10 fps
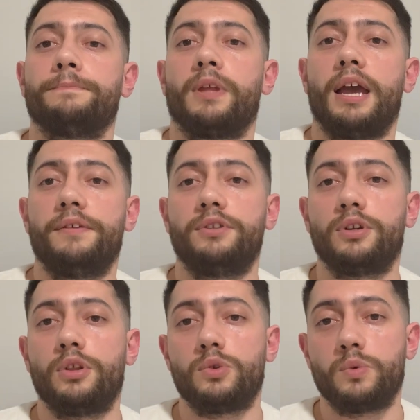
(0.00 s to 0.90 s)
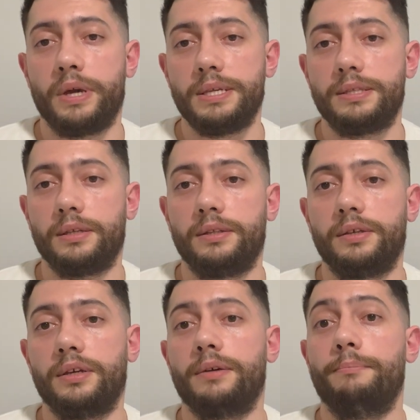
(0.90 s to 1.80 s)
after those wasted
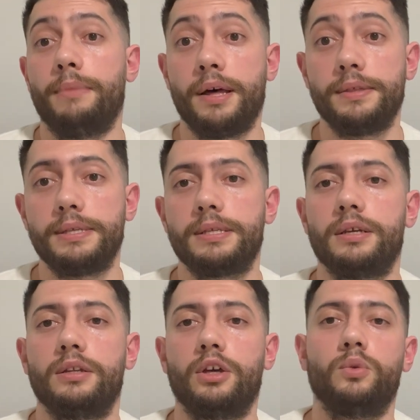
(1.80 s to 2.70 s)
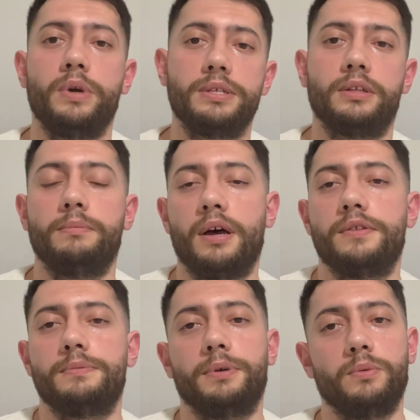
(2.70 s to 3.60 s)
months, not wasted
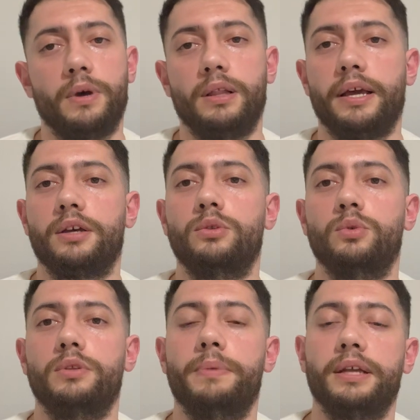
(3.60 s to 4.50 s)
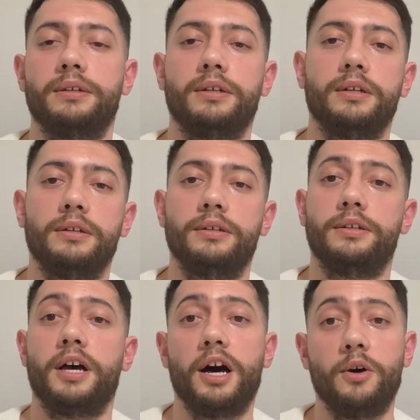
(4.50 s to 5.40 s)
months, but well, I could do it better
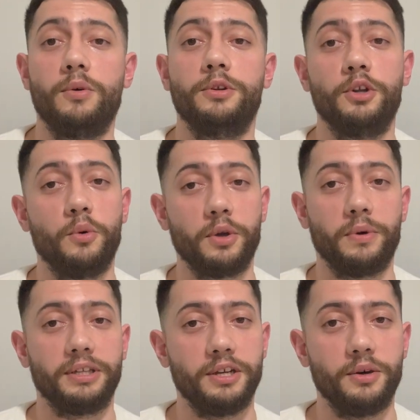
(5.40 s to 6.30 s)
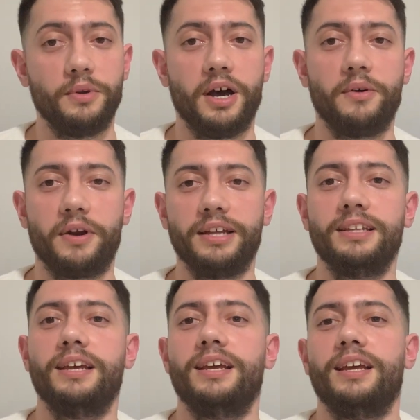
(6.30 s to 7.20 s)
now, knowing what I know now, right?
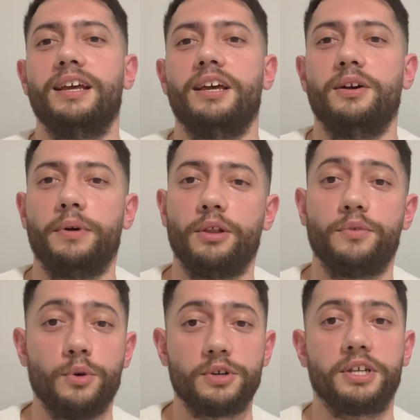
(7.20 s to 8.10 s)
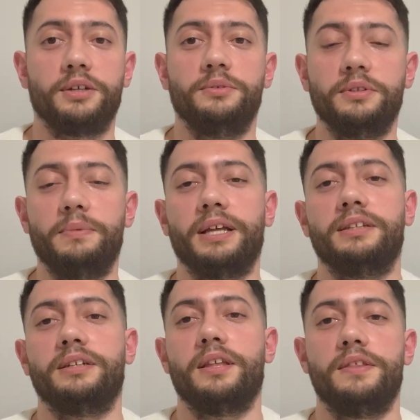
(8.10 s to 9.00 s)
Well, of course I could do it
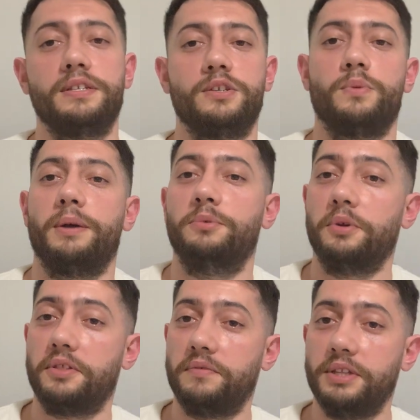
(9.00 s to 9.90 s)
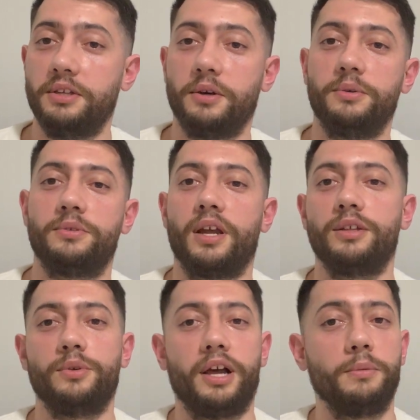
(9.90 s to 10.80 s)
better. This is why I'm doing the video, trying
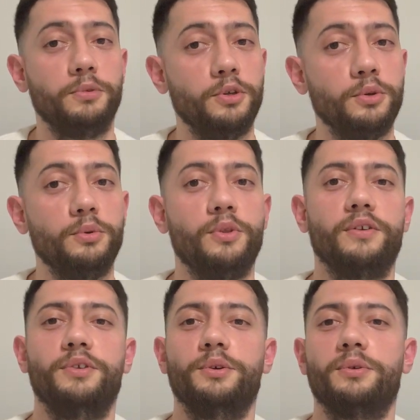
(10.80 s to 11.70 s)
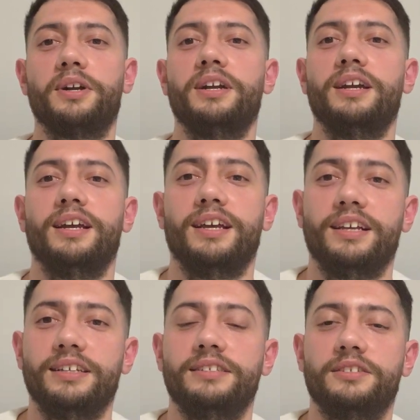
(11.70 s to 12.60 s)
to help you, the viewer.
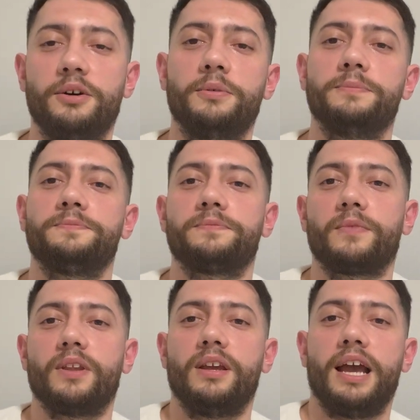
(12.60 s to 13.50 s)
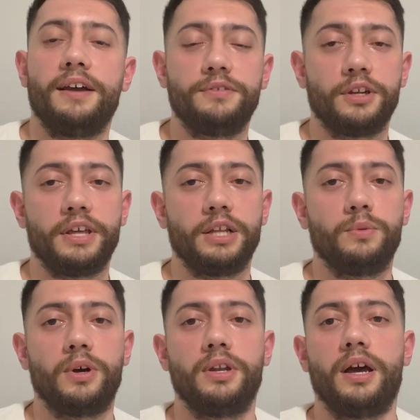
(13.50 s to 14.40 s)
So after that
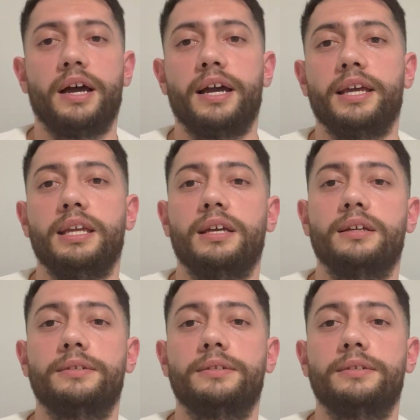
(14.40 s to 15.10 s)
one, I